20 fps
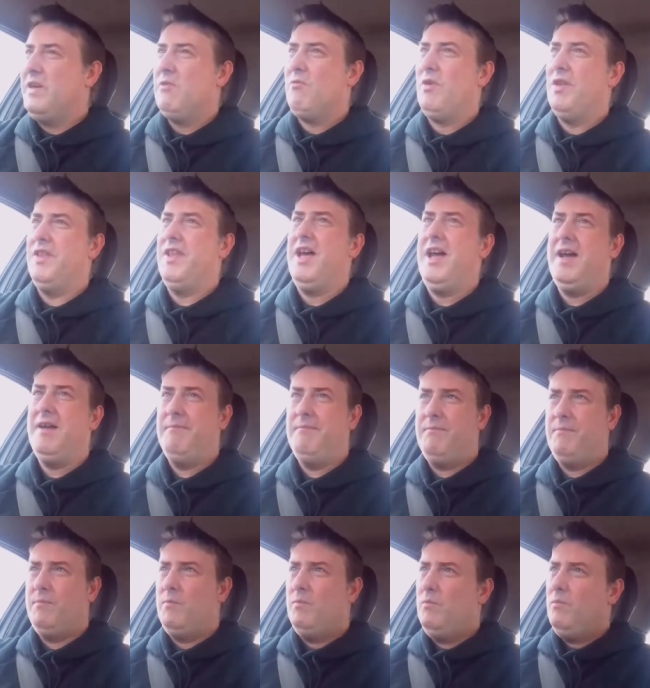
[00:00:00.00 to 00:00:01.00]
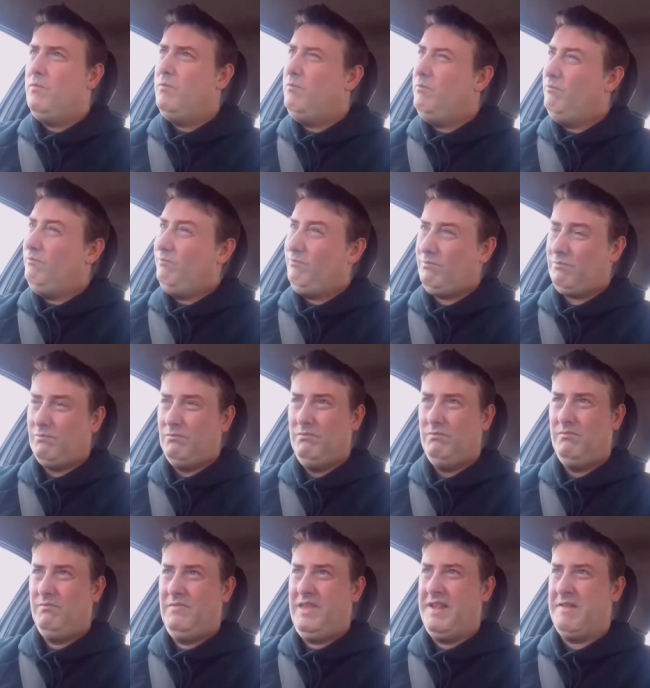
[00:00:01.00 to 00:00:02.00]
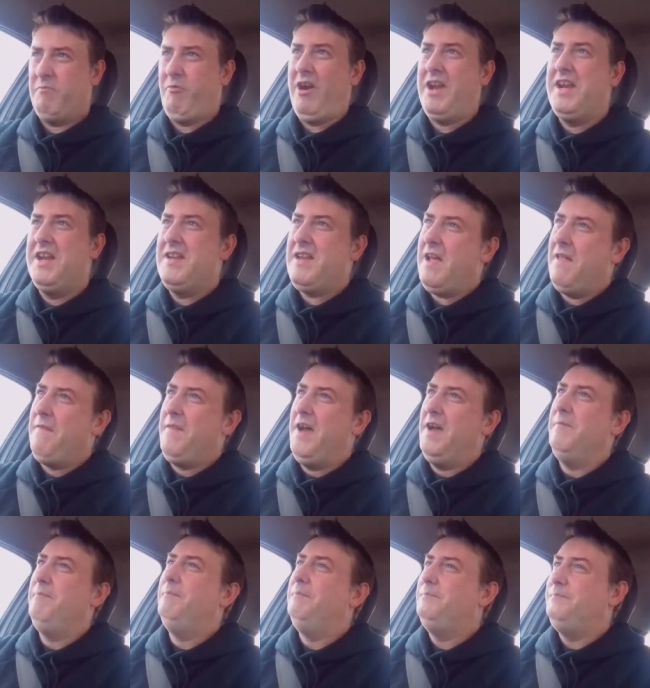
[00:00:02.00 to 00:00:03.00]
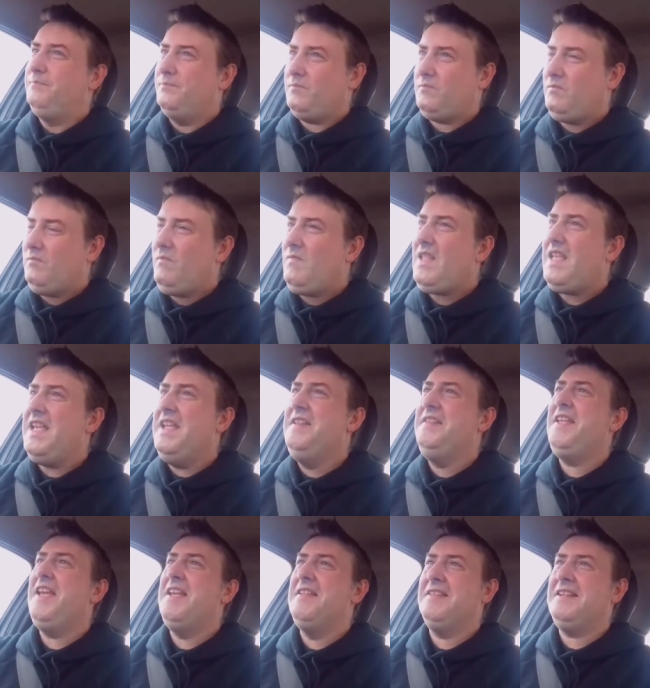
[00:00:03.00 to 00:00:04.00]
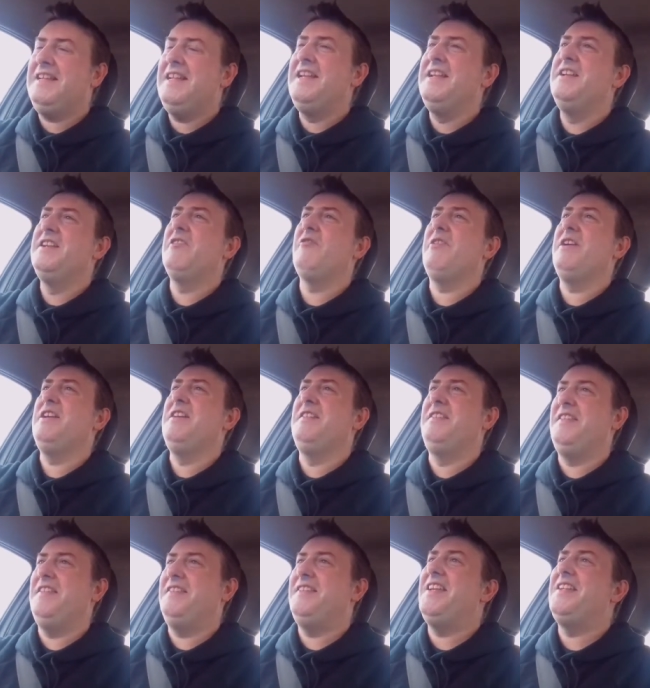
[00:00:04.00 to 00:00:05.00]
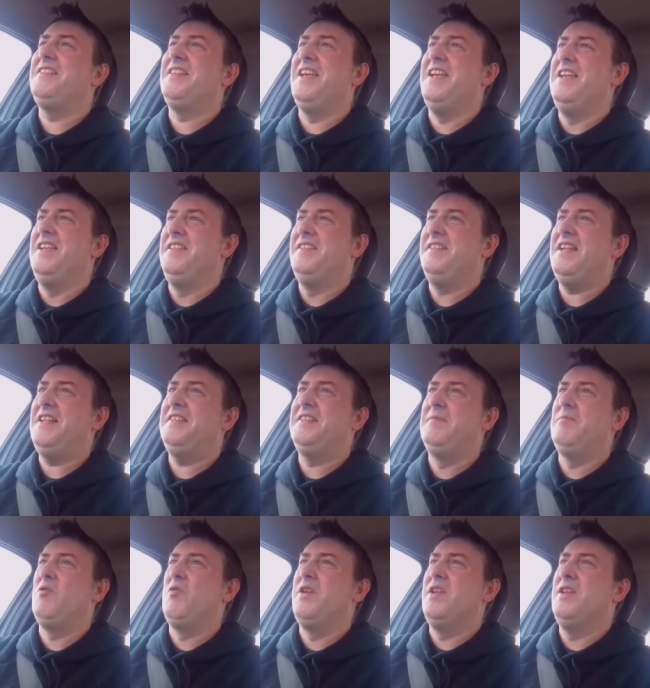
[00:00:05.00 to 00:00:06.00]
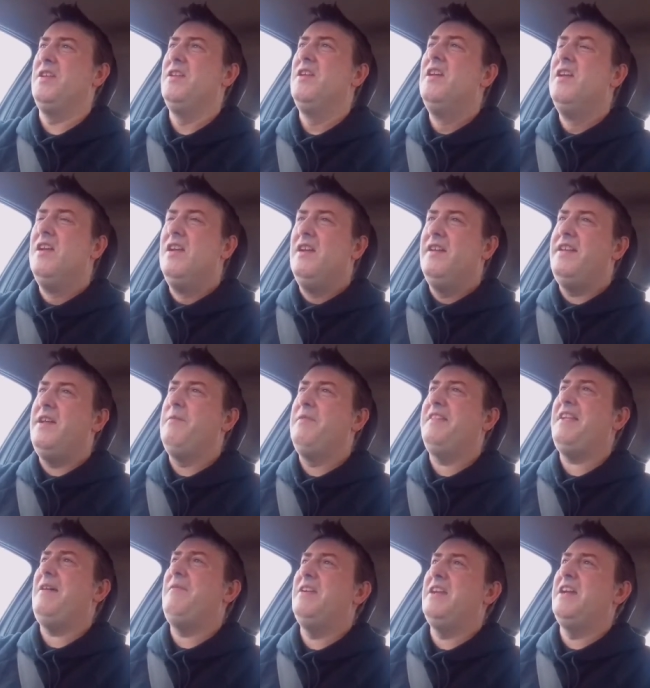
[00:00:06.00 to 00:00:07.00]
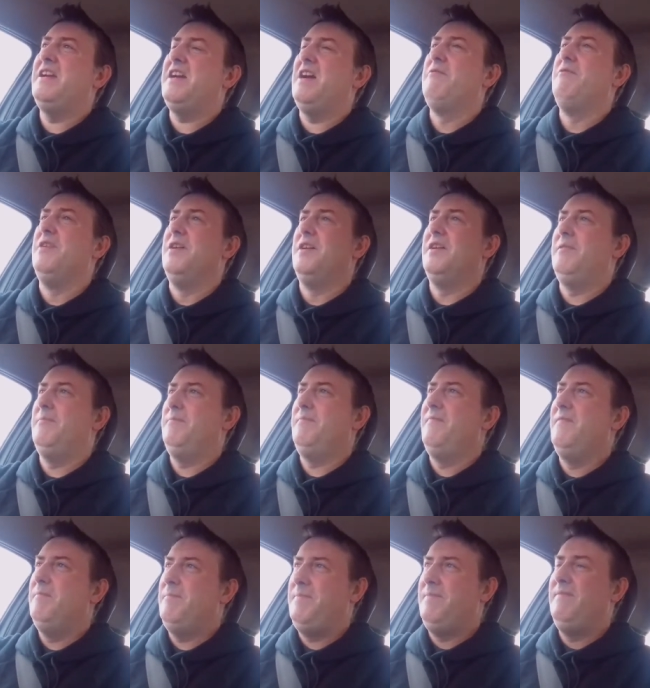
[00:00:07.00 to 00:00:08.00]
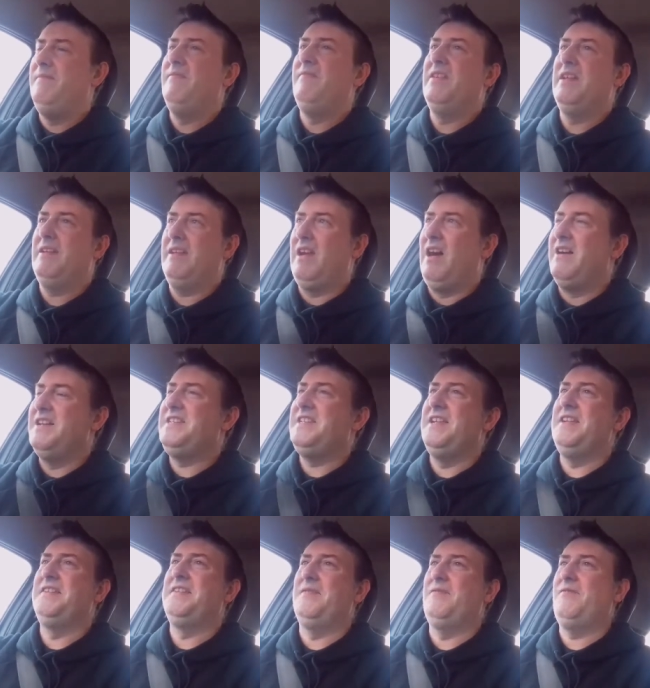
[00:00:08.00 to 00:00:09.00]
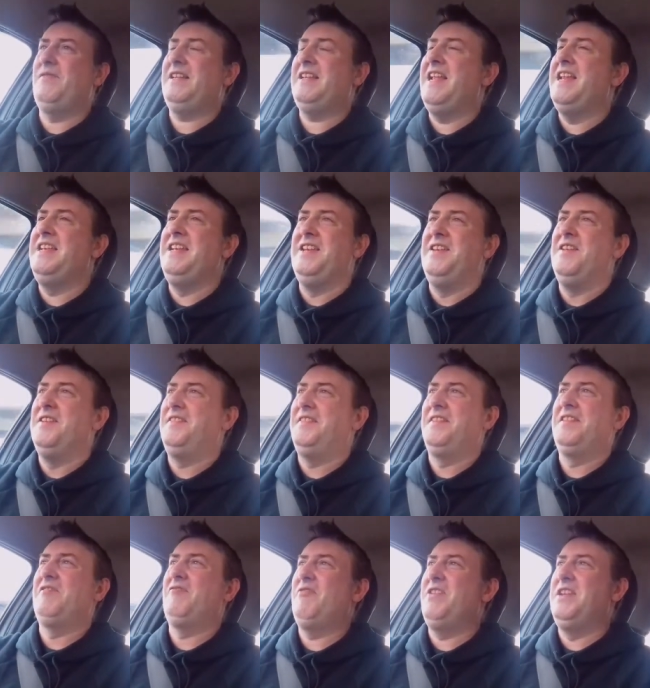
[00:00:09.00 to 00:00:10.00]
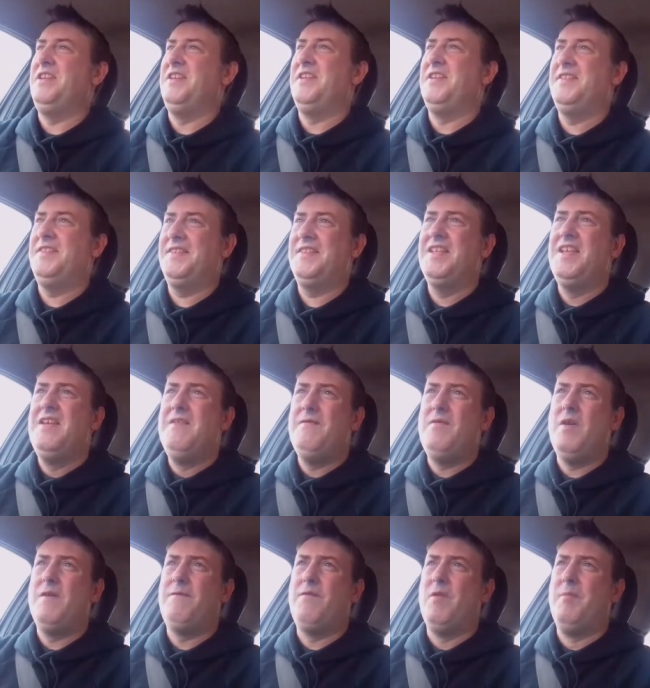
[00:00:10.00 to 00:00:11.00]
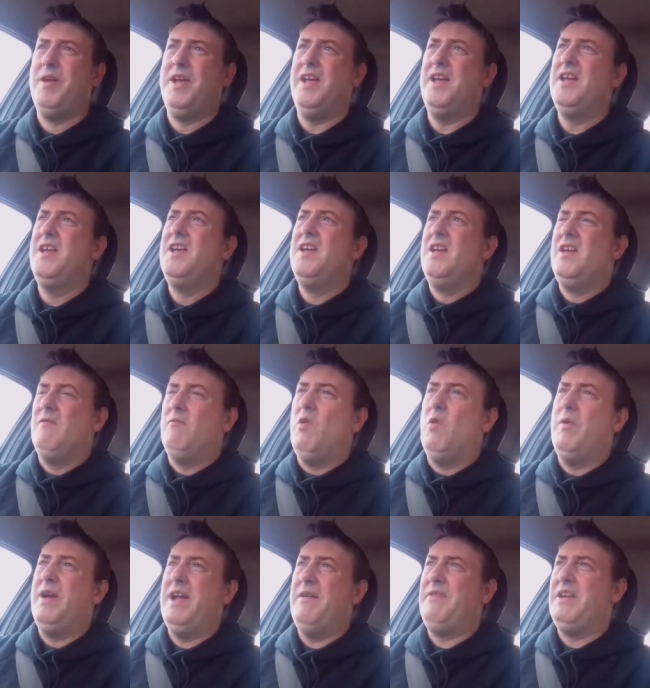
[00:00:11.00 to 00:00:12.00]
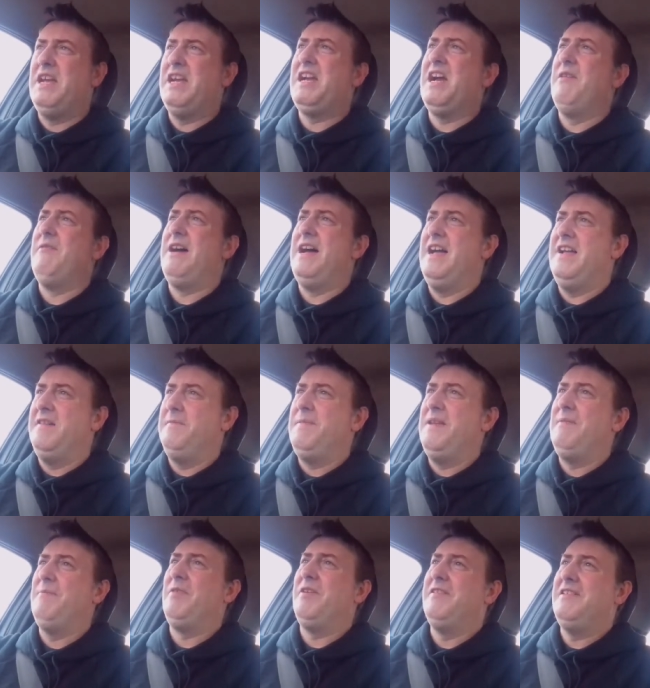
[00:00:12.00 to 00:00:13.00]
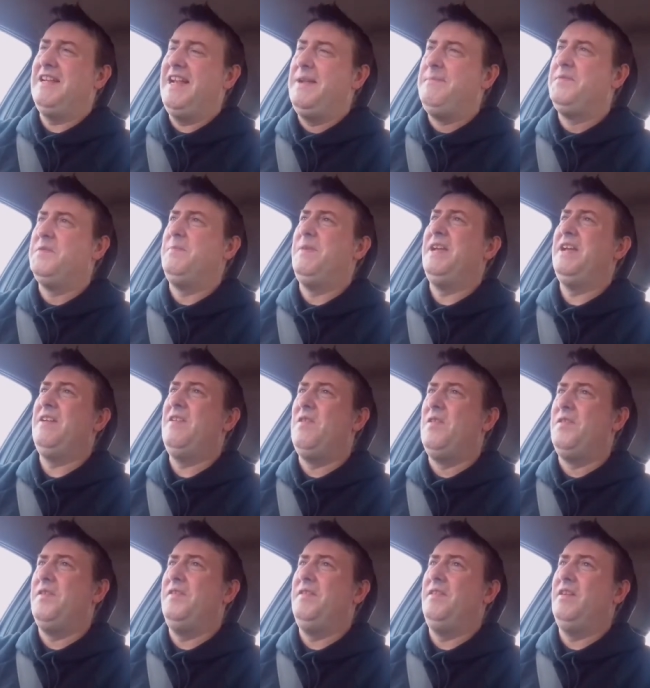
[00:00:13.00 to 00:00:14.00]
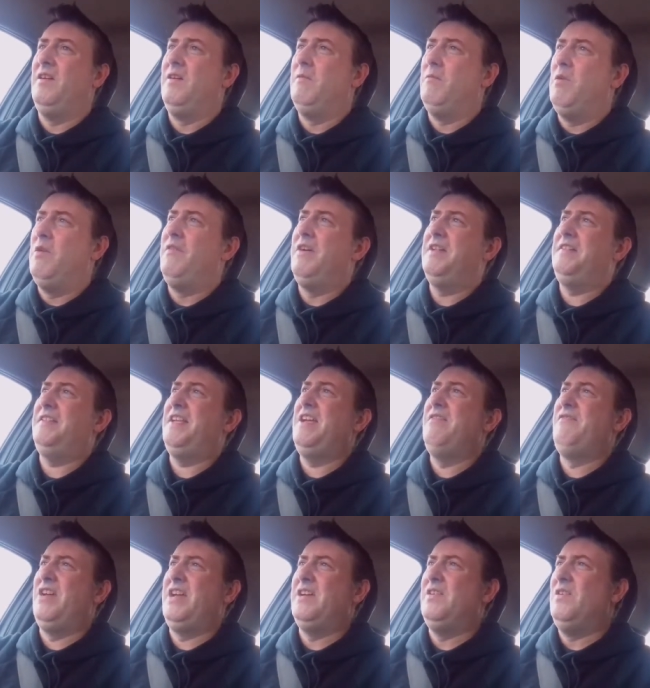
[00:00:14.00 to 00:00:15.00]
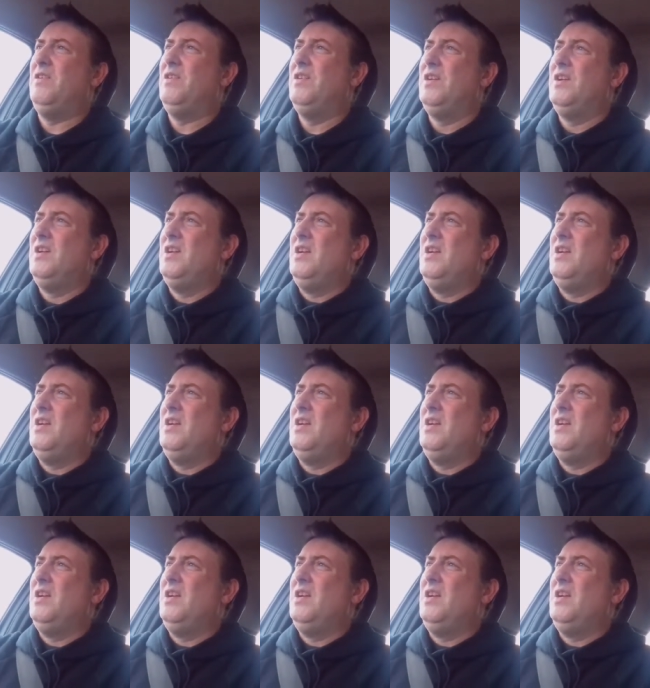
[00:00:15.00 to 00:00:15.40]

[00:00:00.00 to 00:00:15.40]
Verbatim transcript: We all want that. Let's break it down though. Is it as clean and green as it says it is? That's the point. No one's having a go at the ideas of cleanliness and greenness. Far from it what we're having a go at is people who claim to be and aren't, aren't what they say they are.